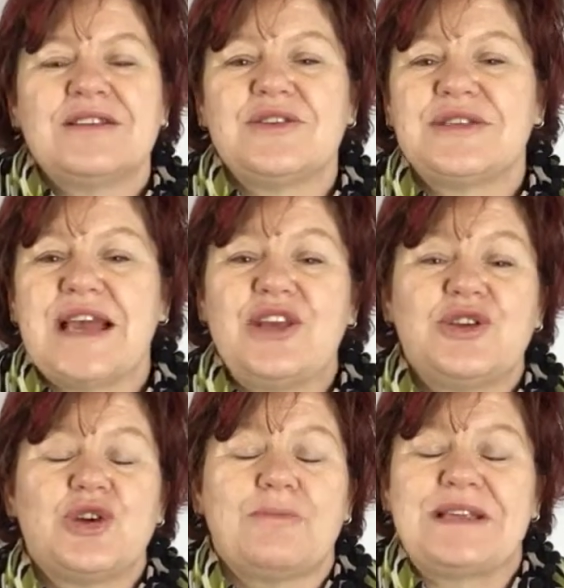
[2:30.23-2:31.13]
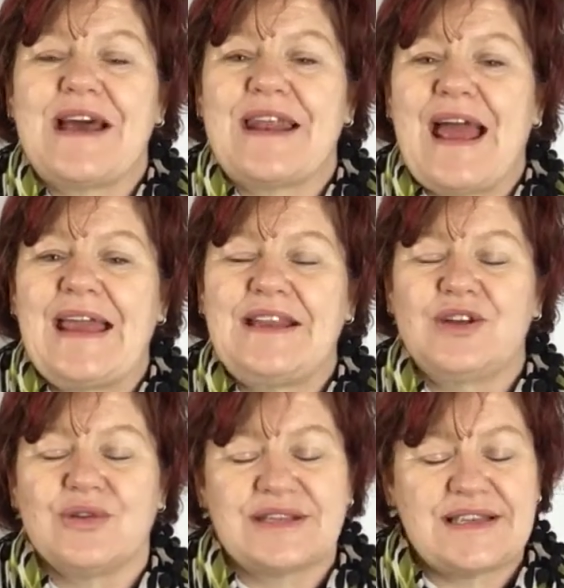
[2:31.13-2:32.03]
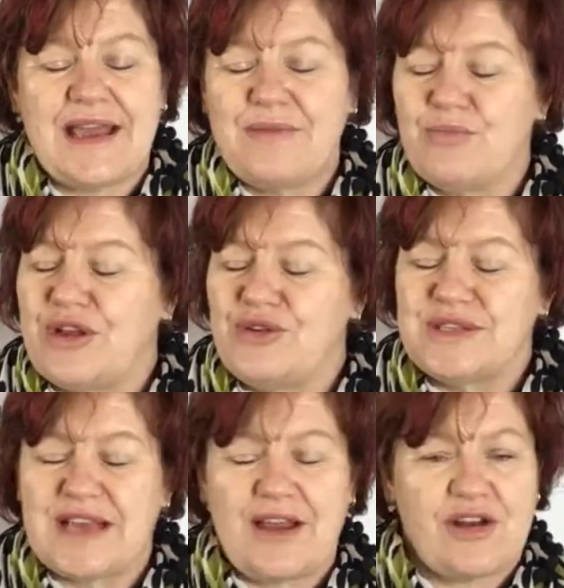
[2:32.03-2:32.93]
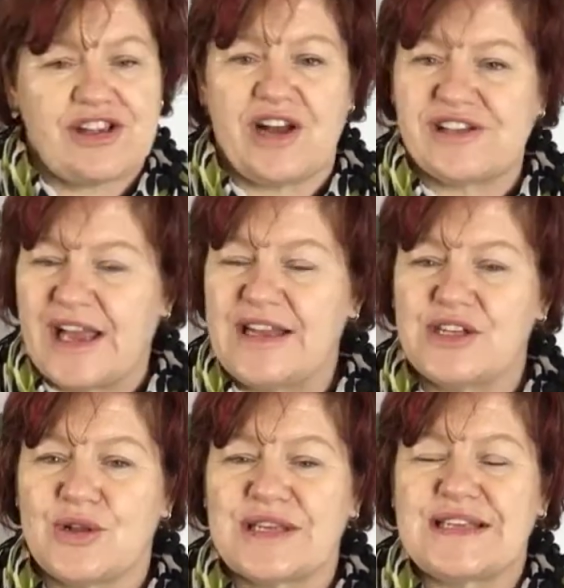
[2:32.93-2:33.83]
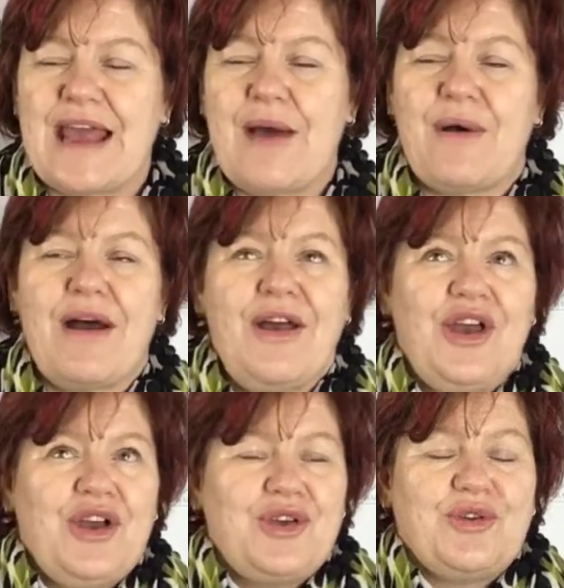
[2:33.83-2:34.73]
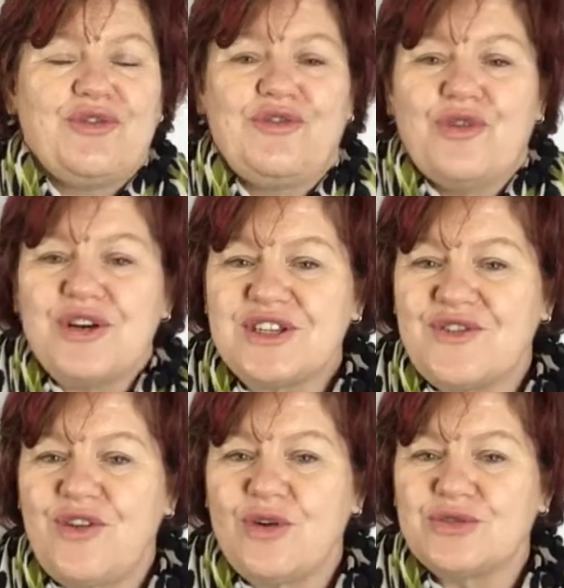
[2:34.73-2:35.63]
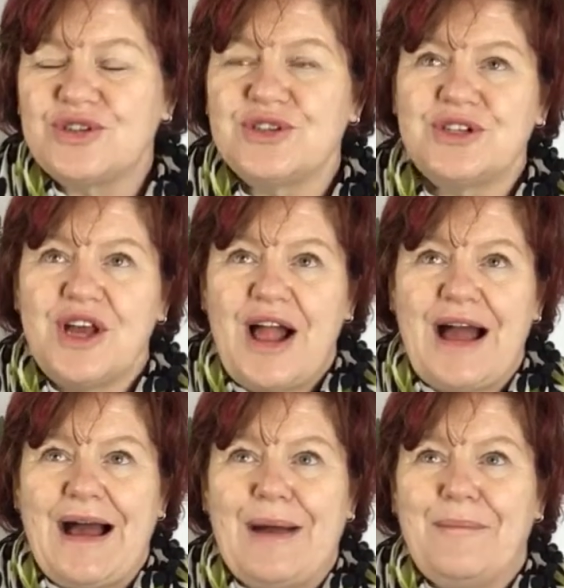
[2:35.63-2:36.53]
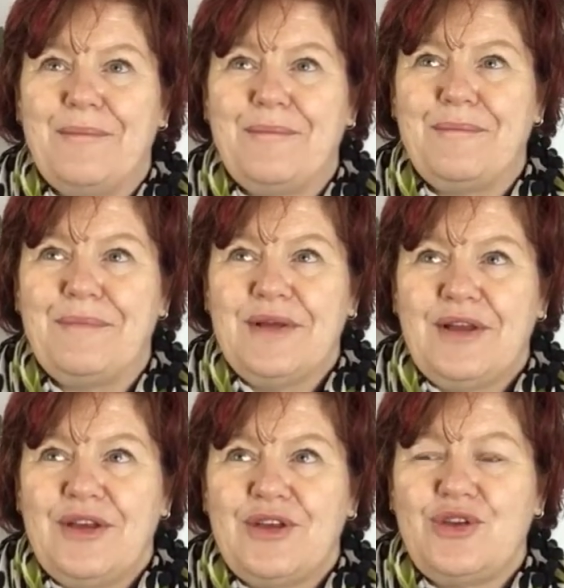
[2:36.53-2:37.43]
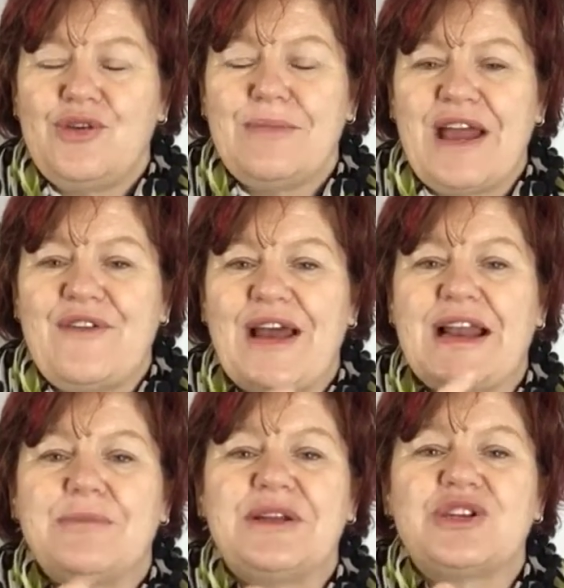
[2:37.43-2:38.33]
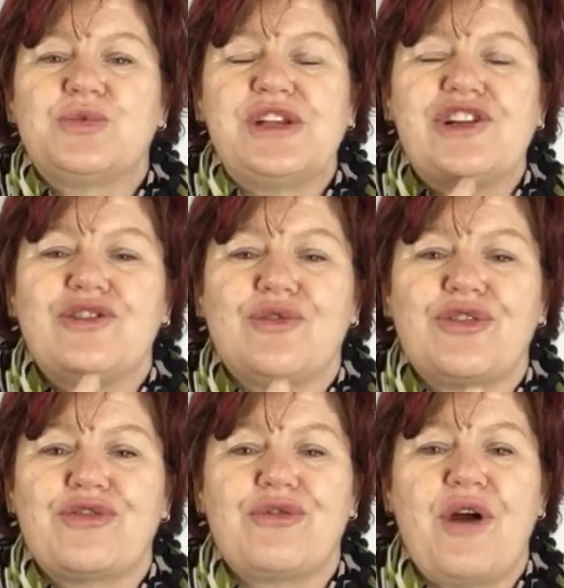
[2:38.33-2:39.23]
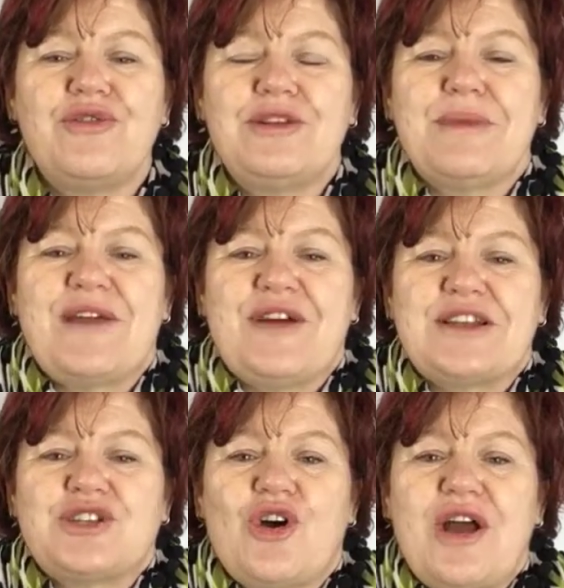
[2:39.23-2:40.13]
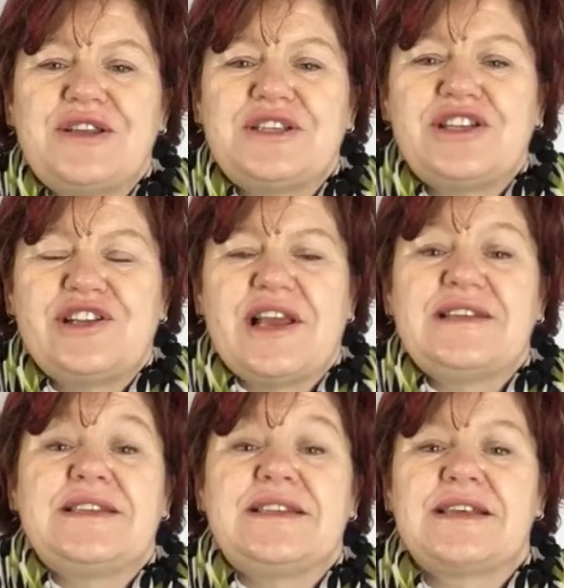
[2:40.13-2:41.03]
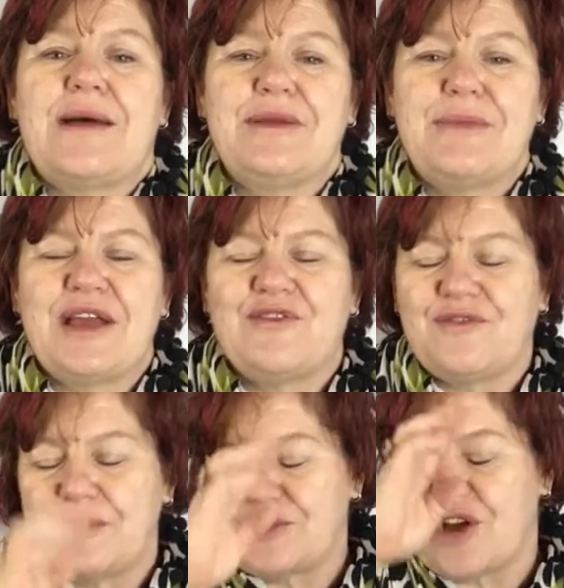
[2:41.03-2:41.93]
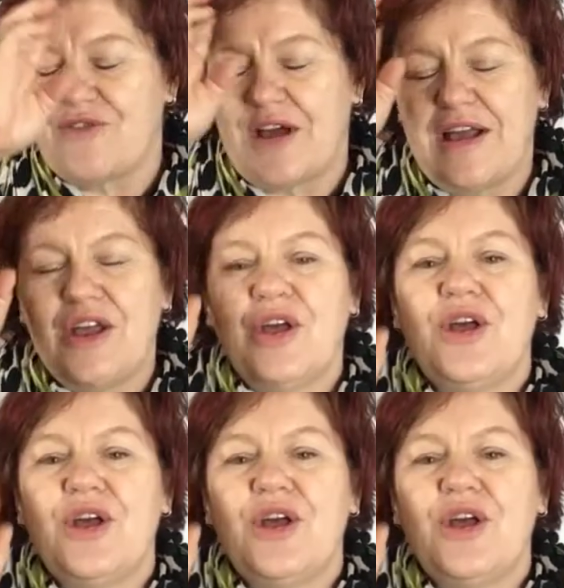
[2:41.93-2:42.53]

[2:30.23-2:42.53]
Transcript: So say you topped out at $80. Say when you say I charge $80 an hour, your voice faltered, you may have had a little bit of twinge in your throat, you may have had a tightness in your chest, your tummy may have flipped over.